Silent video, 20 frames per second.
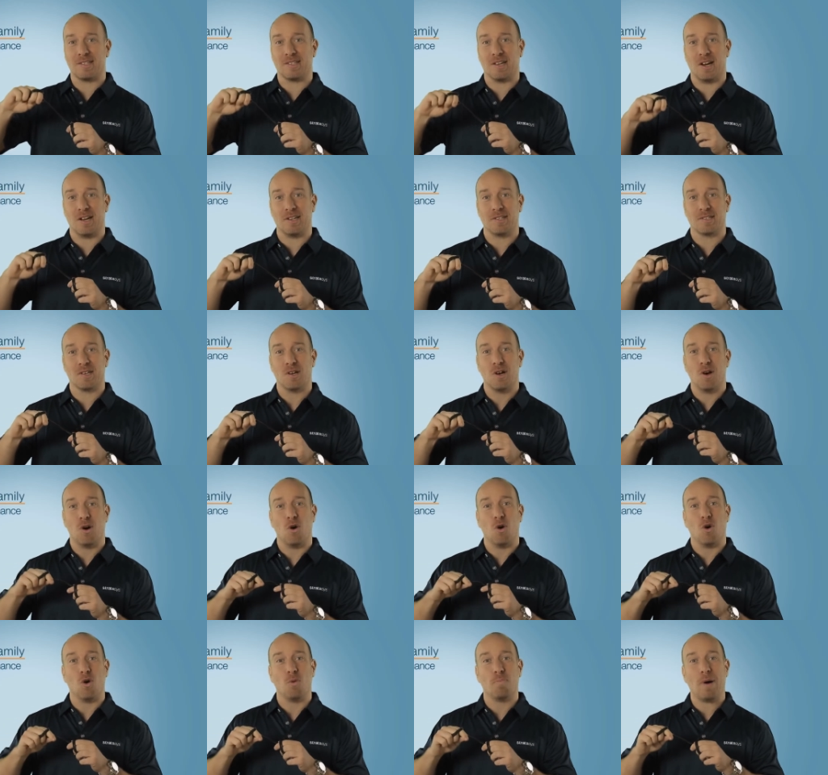designs
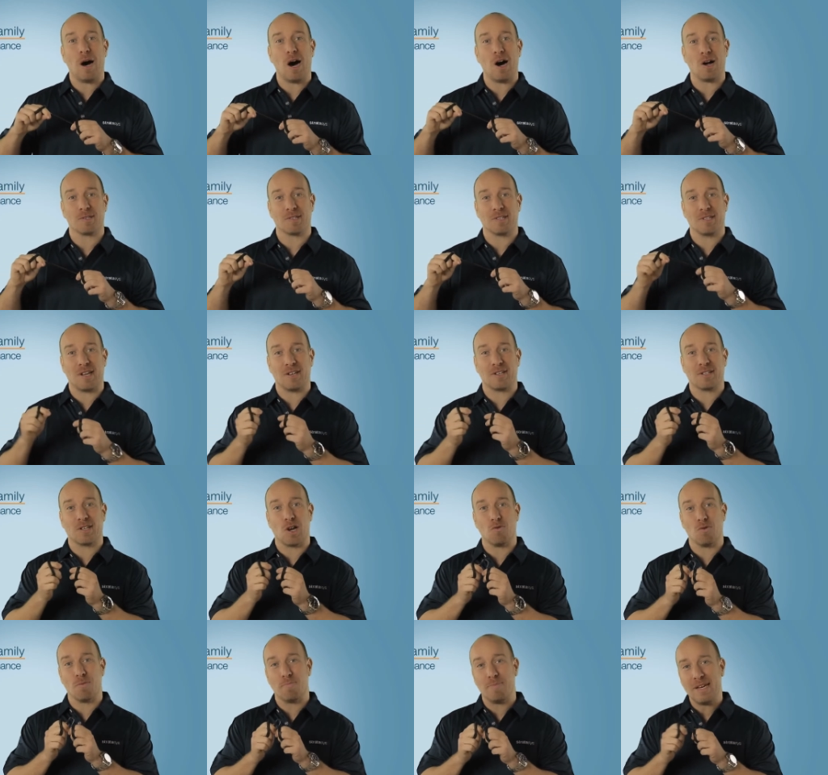or parts that
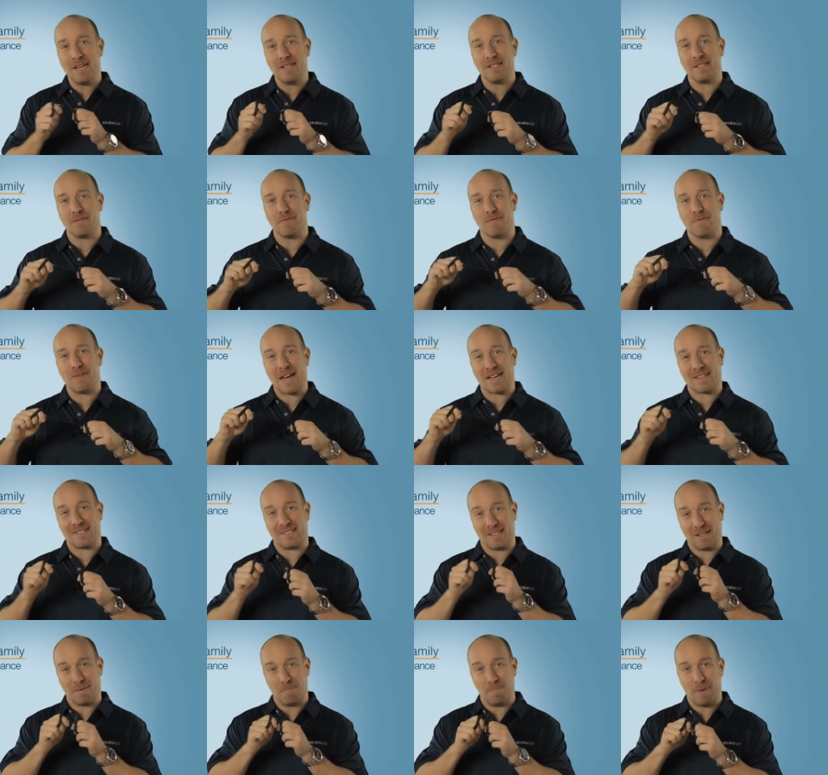undergo repeated
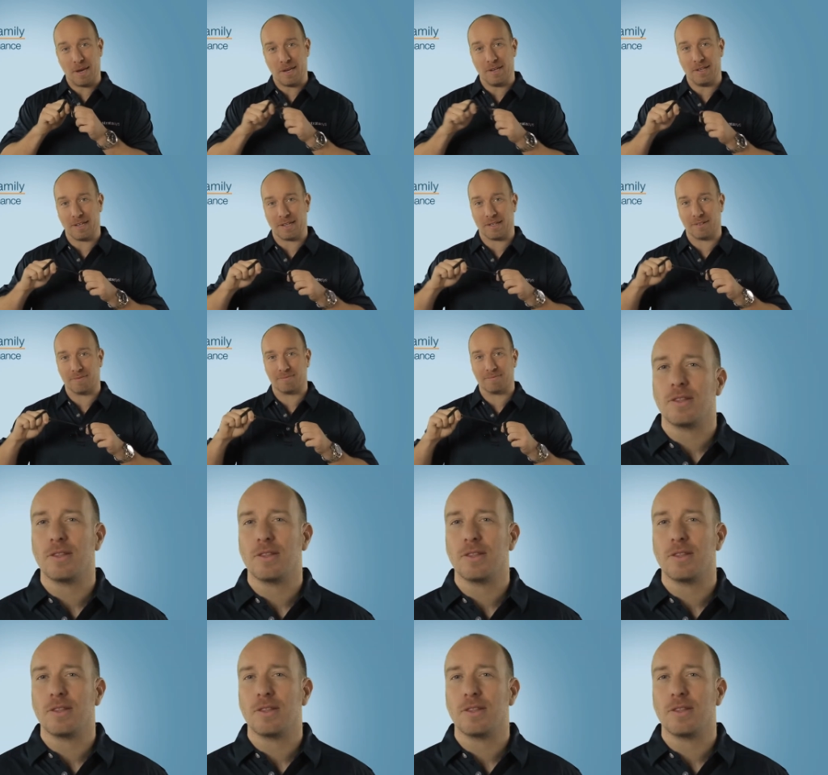flexing and bending.